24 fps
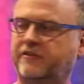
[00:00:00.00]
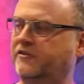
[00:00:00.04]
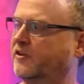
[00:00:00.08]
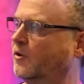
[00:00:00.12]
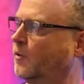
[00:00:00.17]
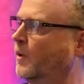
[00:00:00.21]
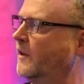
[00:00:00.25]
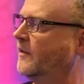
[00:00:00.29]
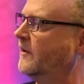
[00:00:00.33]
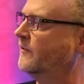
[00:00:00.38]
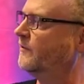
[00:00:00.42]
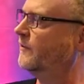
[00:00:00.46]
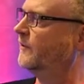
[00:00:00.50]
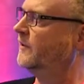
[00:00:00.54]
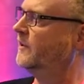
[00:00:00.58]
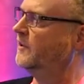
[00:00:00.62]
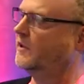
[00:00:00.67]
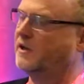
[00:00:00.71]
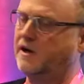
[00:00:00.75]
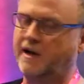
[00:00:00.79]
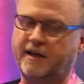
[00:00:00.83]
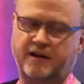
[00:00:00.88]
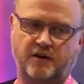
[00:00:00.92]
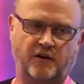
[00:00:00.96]
So when
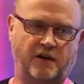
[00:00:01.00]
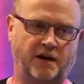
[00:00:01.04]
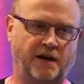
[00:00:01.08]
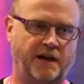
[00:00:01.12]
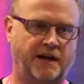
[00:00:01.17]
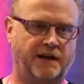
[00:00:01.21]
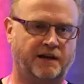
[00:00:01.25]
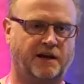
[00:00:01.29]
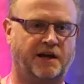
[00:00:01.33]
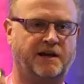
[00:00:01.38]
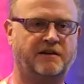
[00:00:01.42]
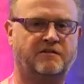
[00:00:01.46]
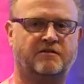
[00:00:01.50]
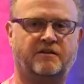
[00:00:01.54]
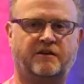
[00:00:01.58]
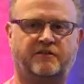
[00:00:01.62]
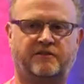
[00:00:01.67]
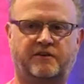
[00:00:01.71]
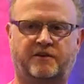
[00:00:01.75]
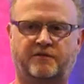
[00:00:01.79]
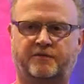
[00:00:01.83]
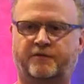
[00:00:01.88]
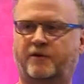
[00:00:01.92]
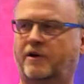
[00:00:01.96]
you click on a link,
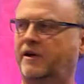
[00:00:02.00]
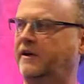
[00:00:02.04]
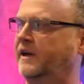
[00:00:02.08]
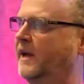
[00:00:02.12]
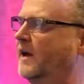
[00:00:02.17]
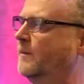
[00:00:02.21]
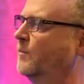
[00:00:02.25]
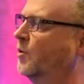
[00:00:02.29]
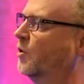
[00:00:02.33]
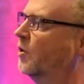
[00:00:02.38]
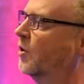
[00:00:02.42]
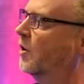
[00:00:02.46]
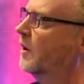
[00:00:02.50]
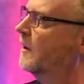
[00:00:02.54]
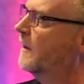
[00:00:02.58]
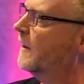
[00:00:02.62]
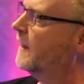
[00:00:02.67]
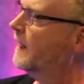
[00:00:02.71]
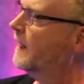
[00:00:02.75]
interested to find out more,